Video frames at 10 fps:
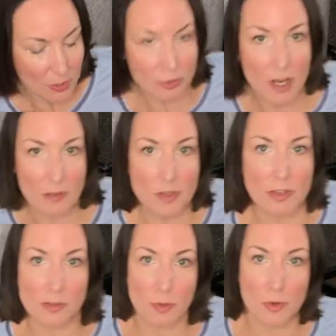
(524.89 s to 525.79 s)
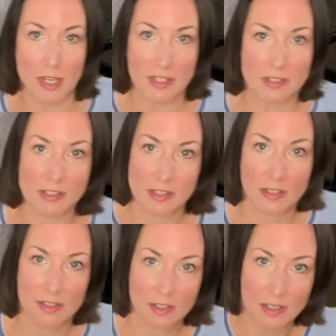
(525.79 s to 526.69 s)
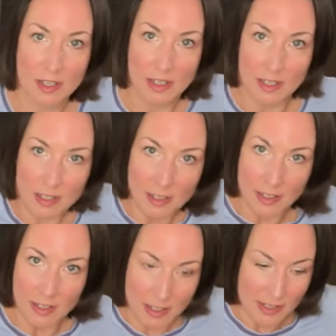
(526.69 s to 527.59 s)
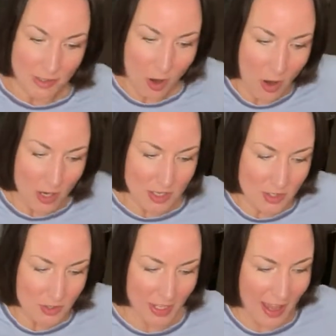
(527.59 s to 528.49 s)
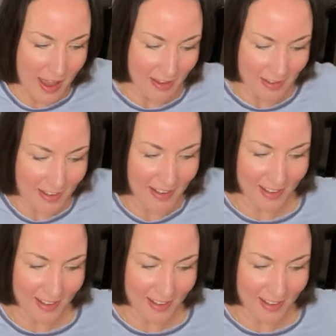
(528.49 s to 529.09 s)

Rub those points as hard as you can,